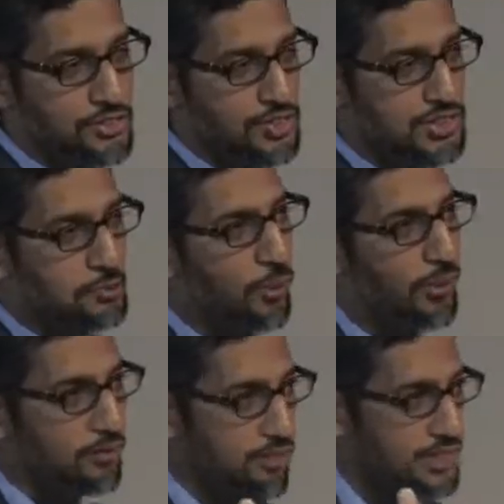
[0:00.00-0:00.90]
So it's
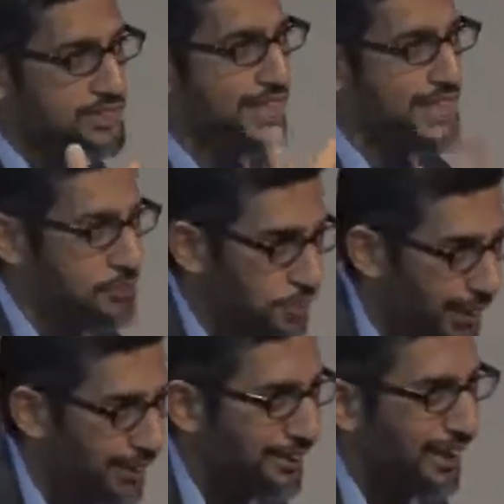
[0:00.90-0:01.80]
important for us to
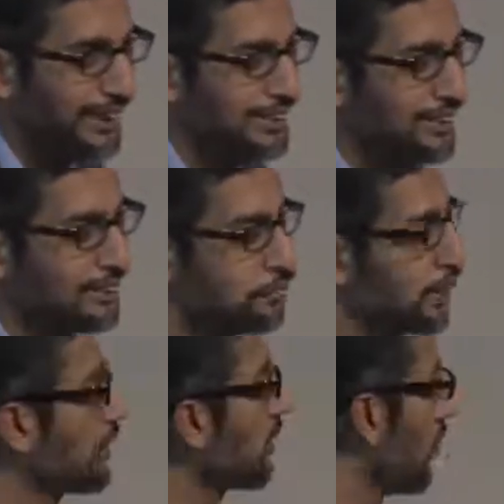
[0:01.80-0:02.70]
explain that and bring the